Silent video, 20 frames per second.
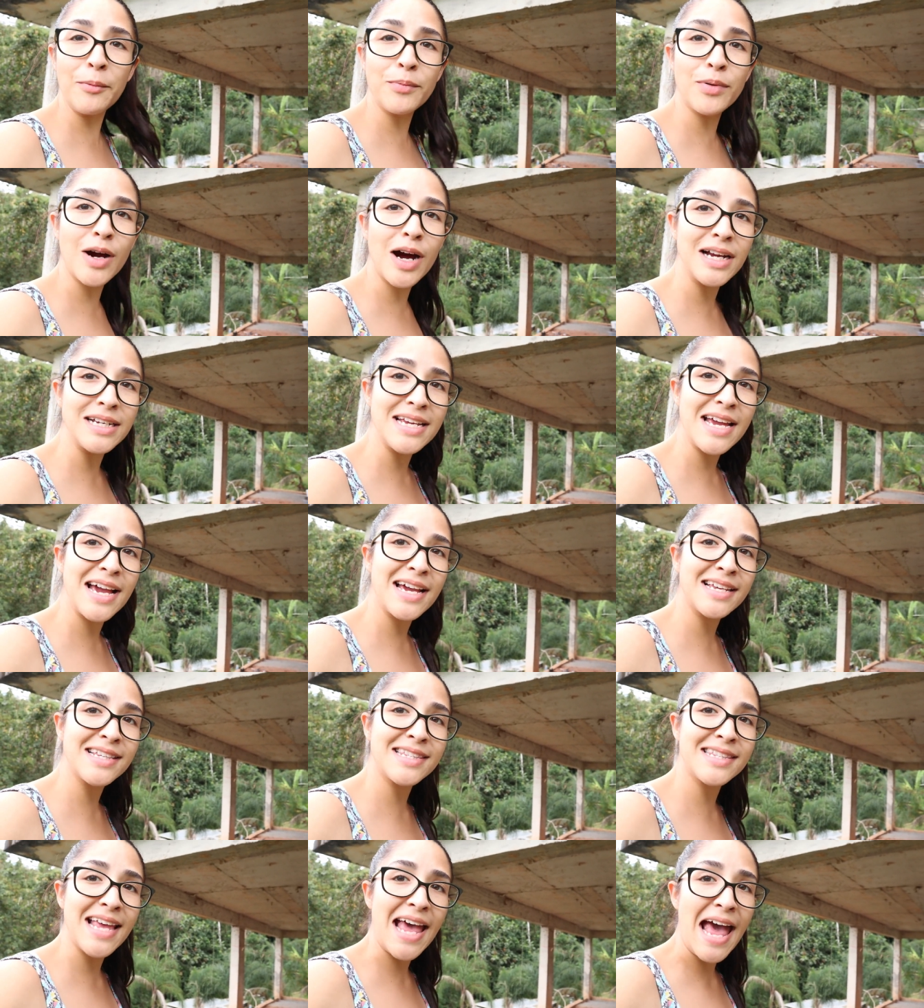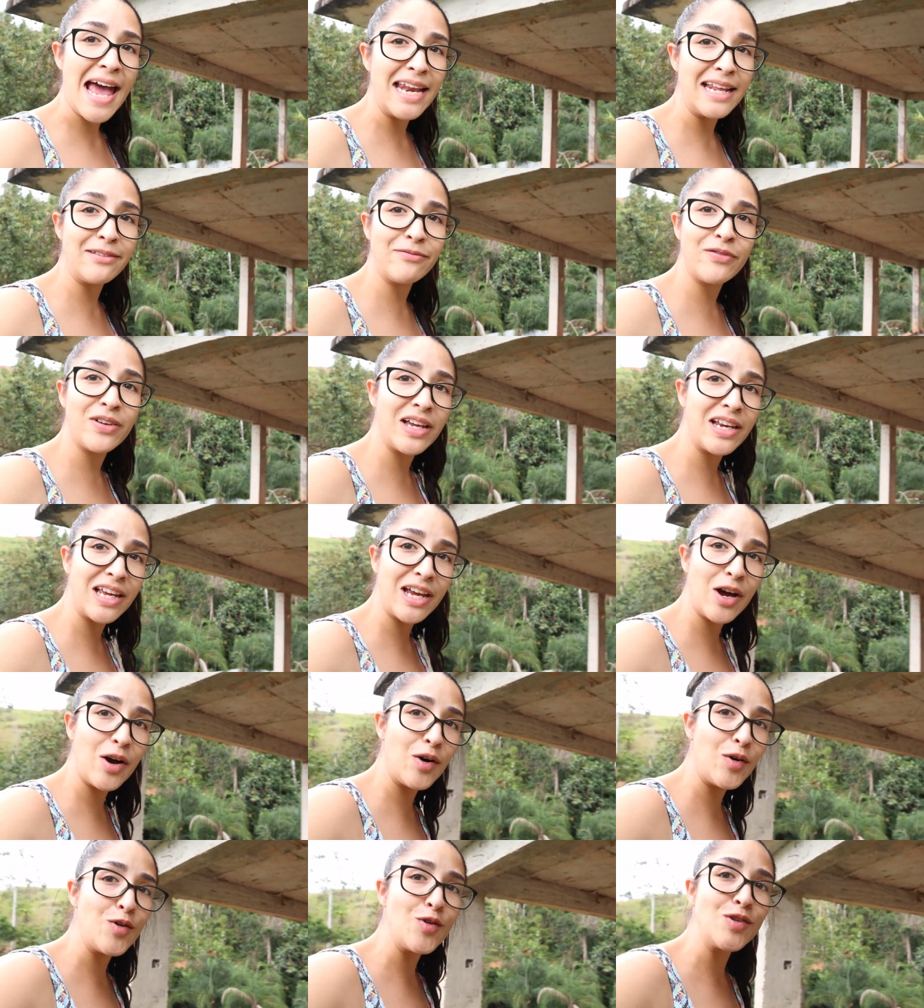projects, edit
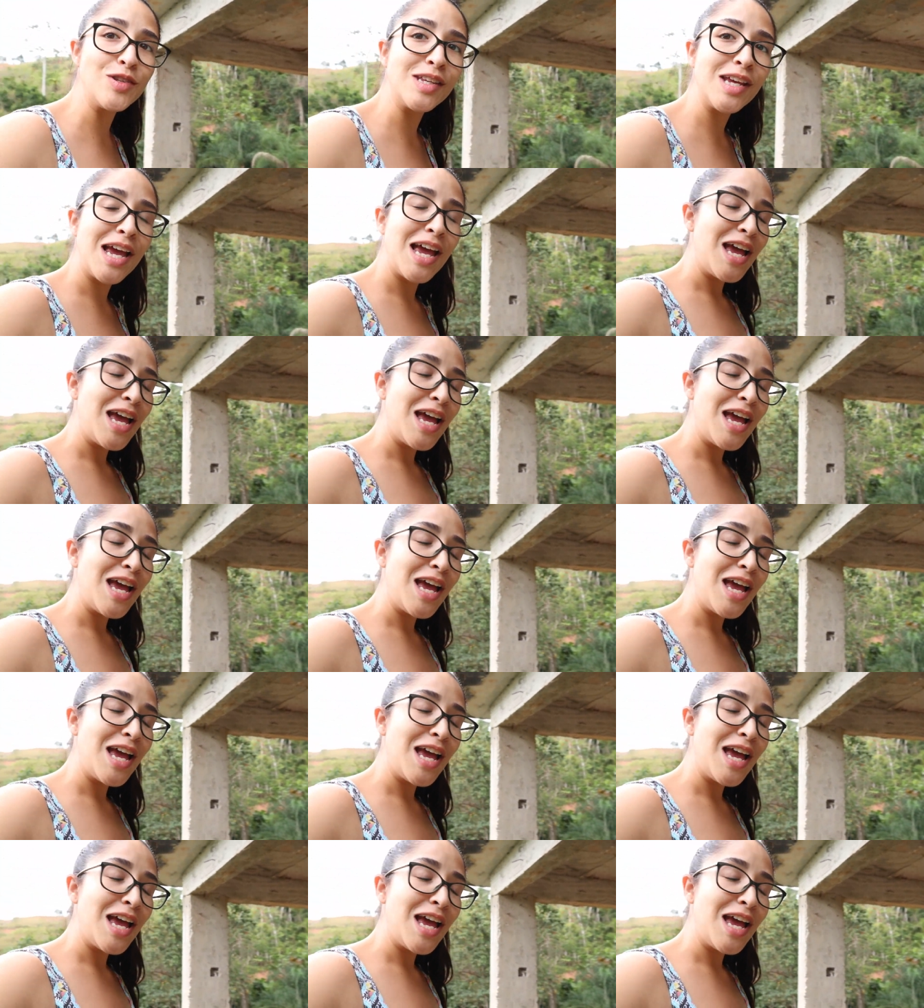videos,